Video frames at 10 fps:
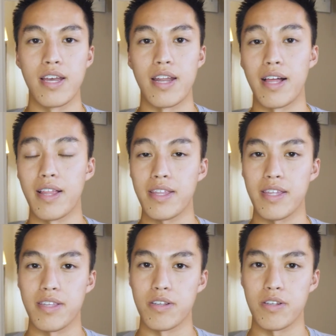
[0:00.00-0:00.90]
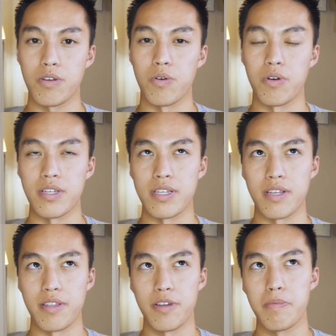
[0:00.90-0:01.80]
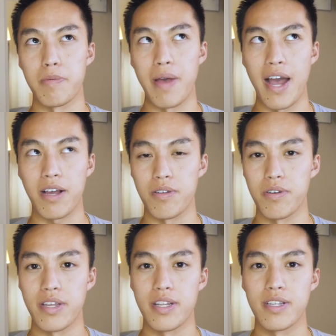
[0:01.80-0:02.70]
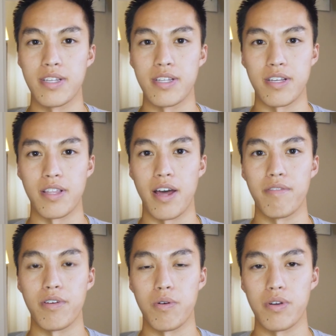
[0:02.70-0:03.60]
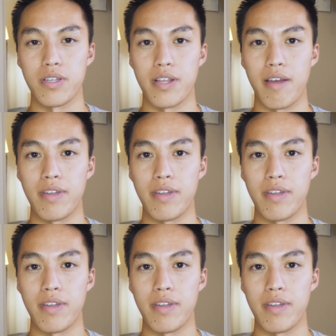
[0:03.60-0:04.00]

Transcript: and I like that this course is a little bit backloaded since a lot of the courses that